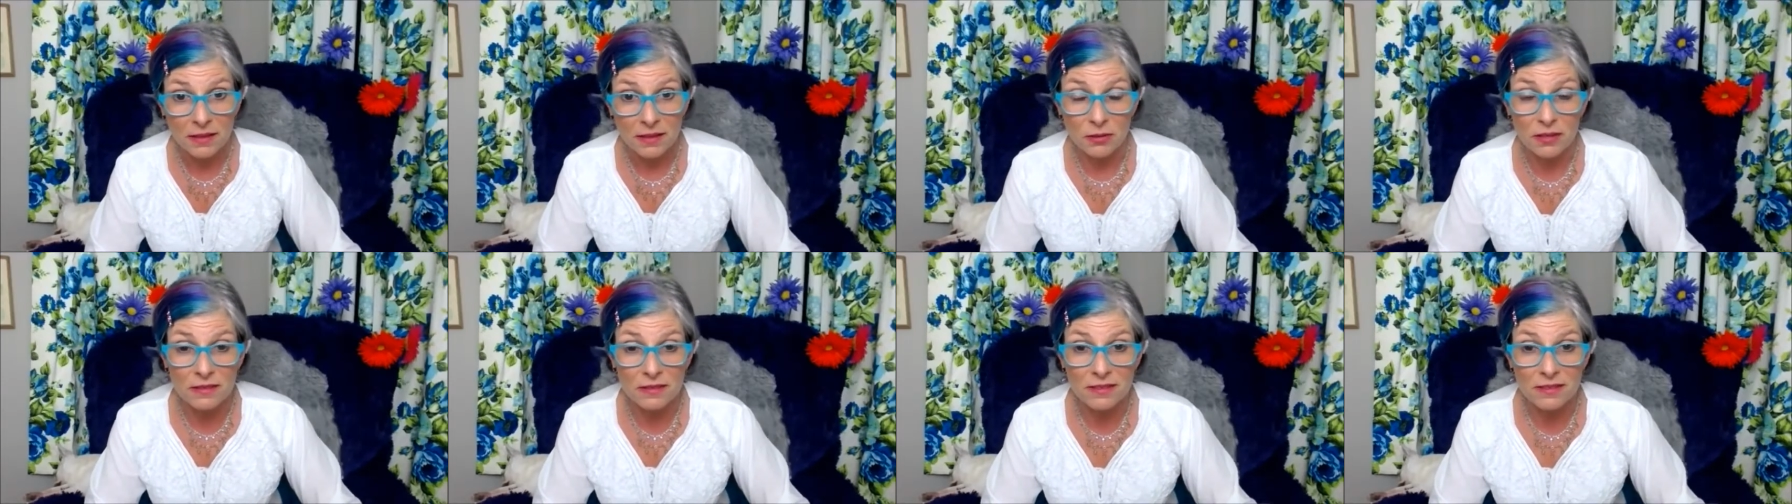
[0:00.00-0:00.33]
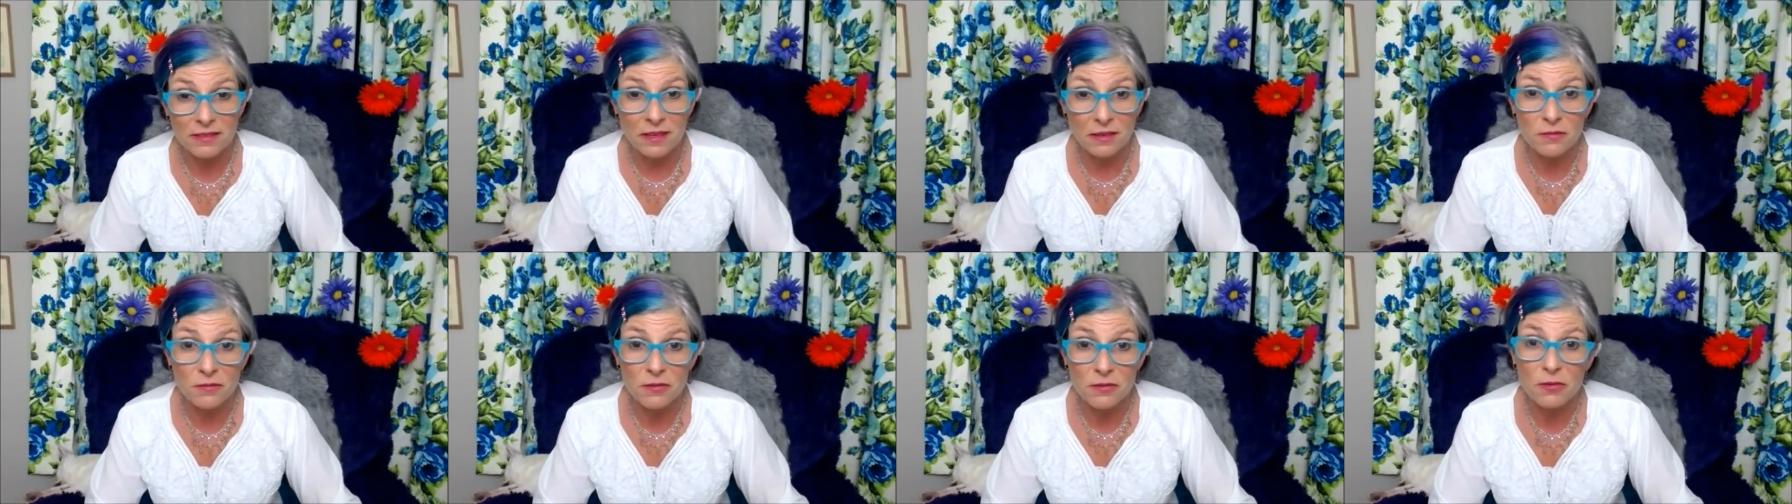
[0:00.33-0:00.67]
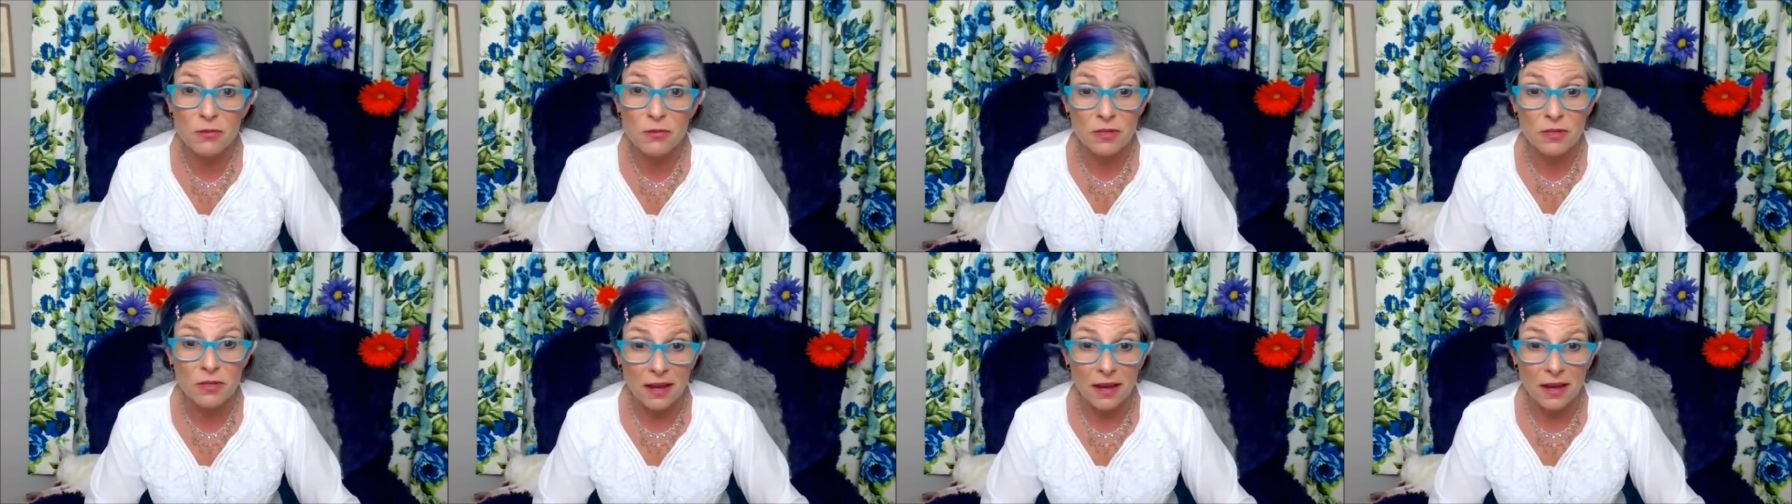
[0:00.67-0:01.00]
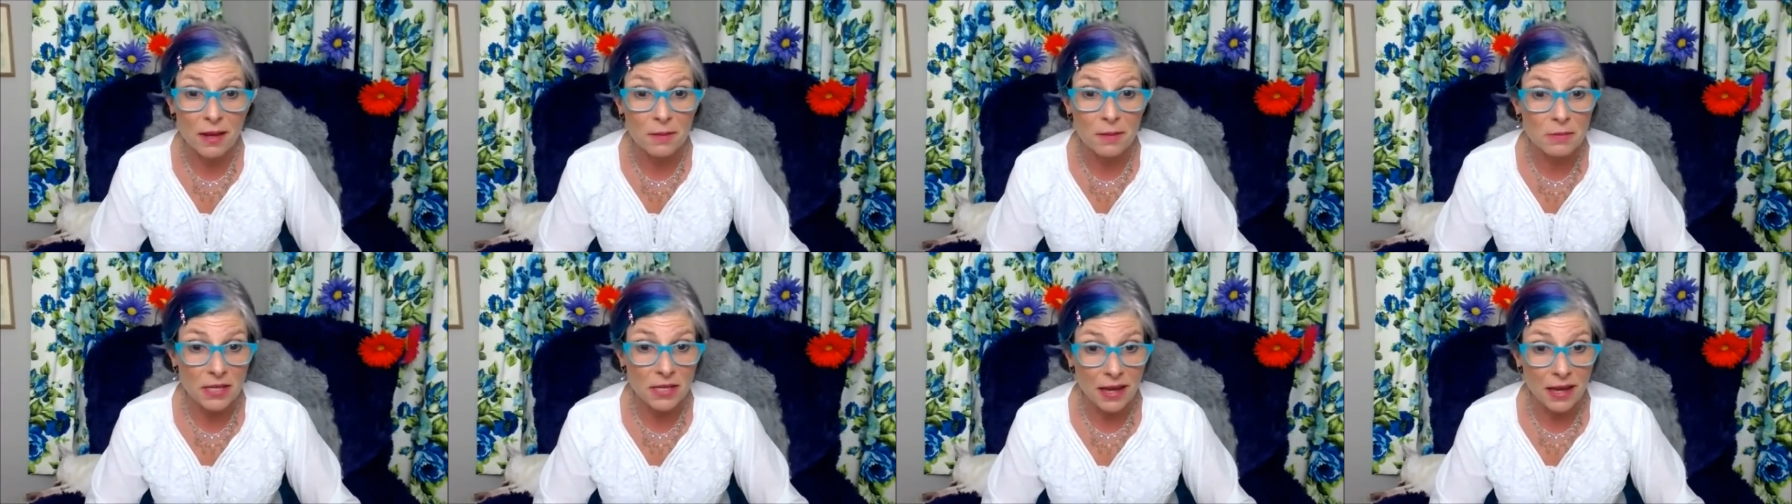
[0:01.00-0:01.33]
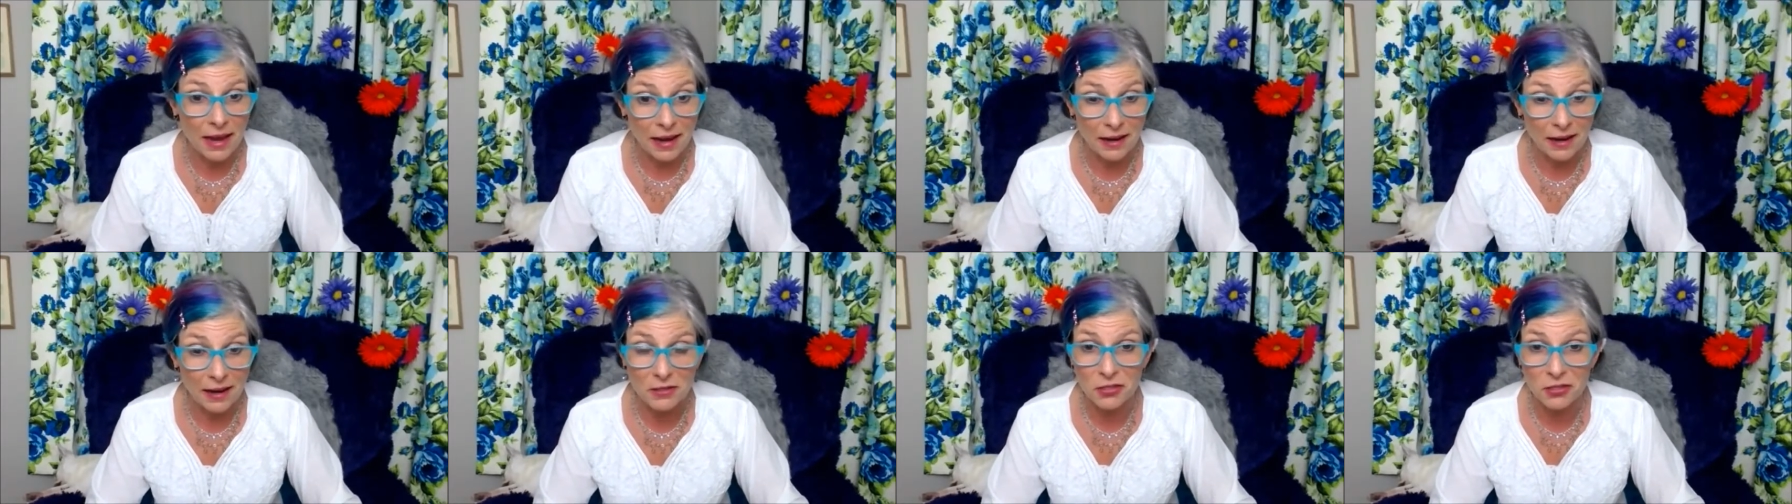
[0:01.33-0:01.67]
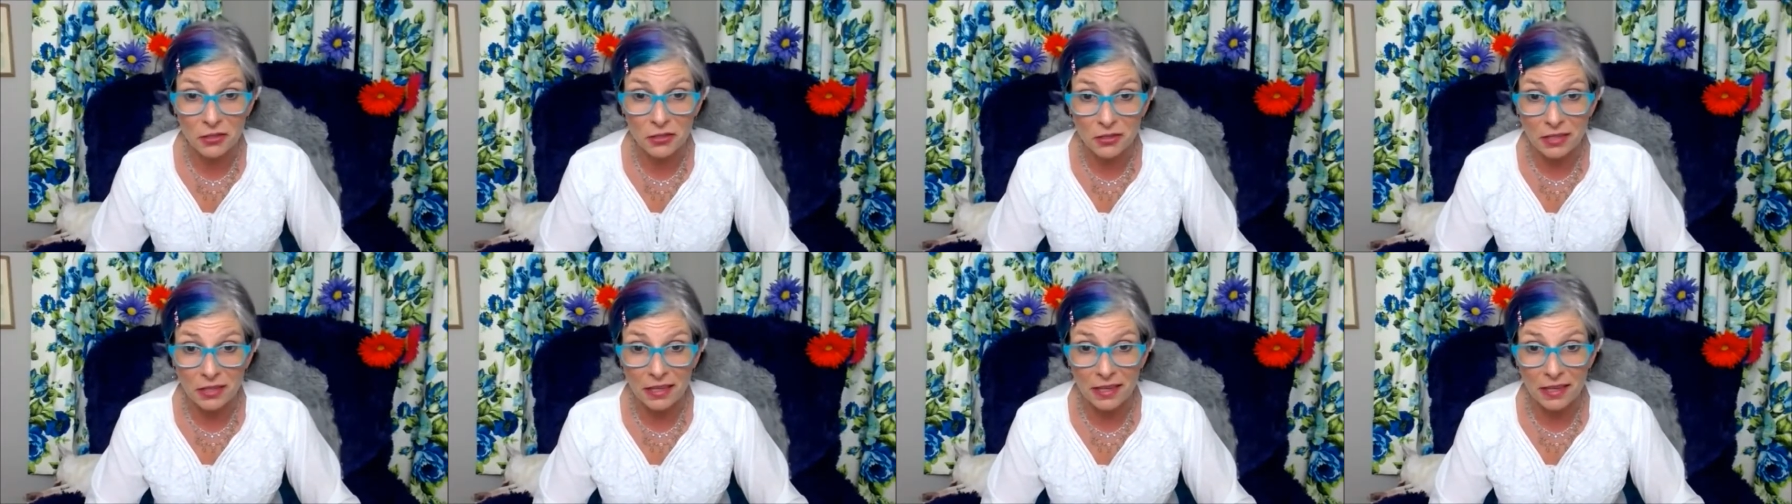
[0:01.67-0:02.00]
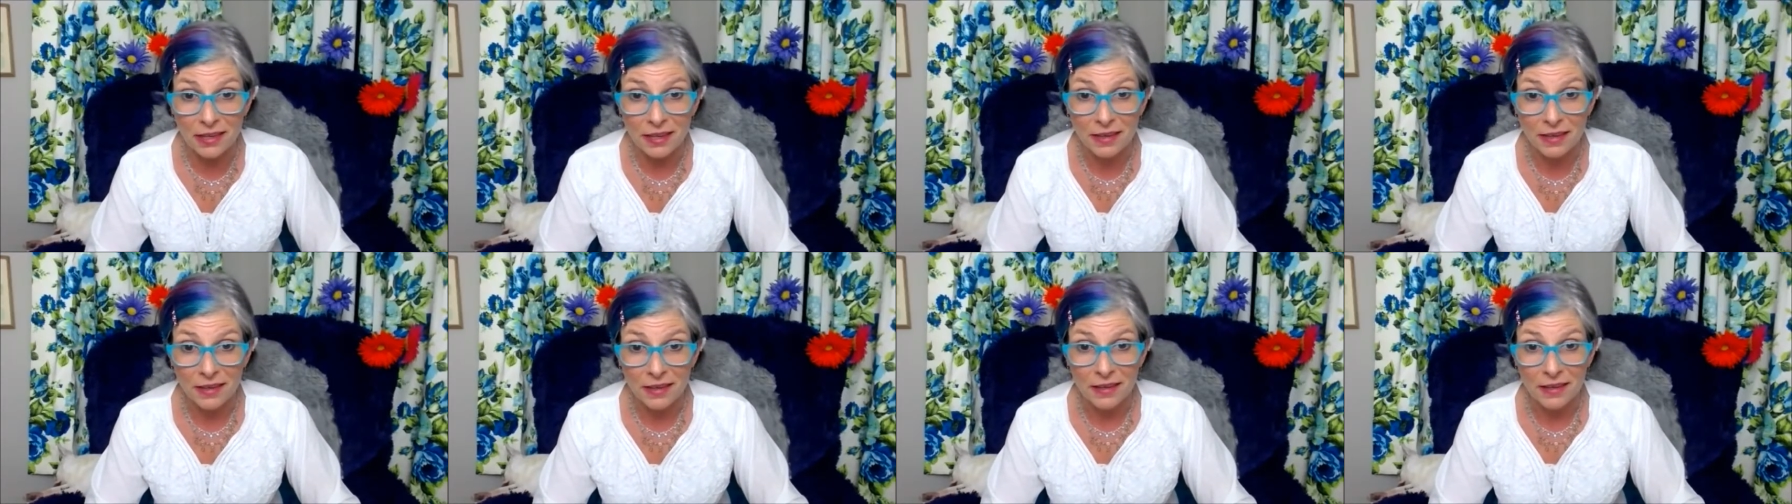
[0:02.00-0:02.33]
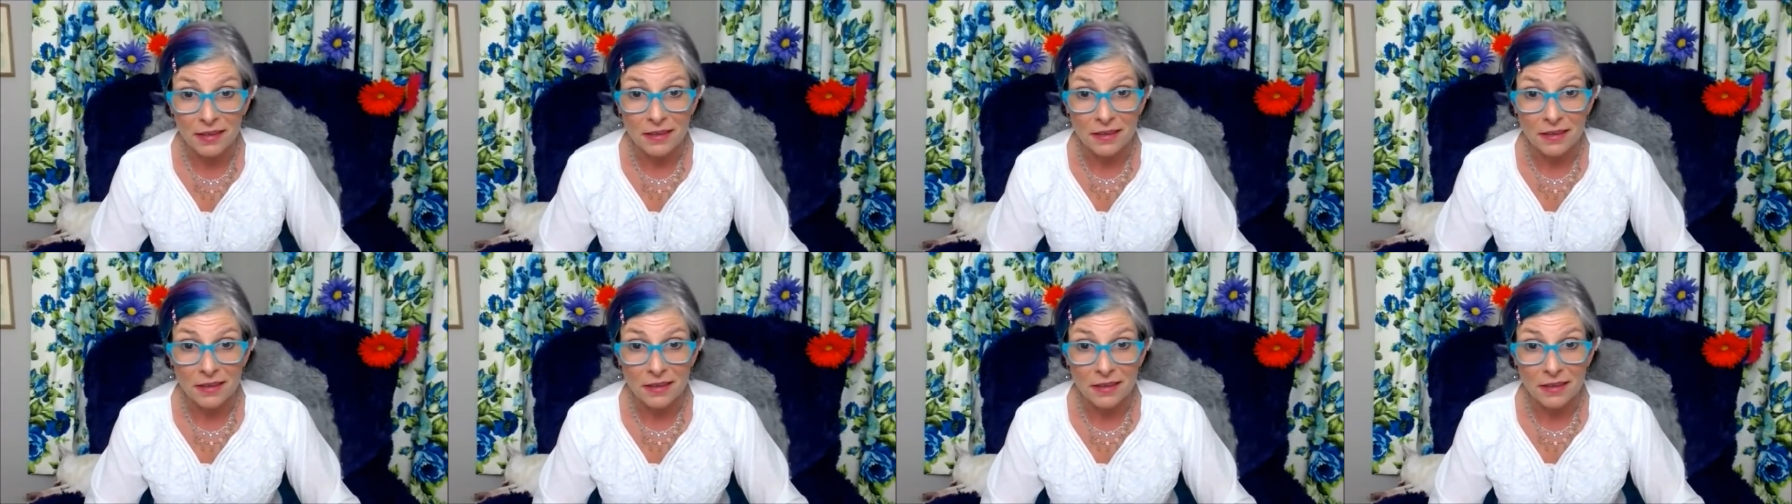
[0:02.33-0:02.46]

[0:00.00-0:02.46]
this gives you time to actually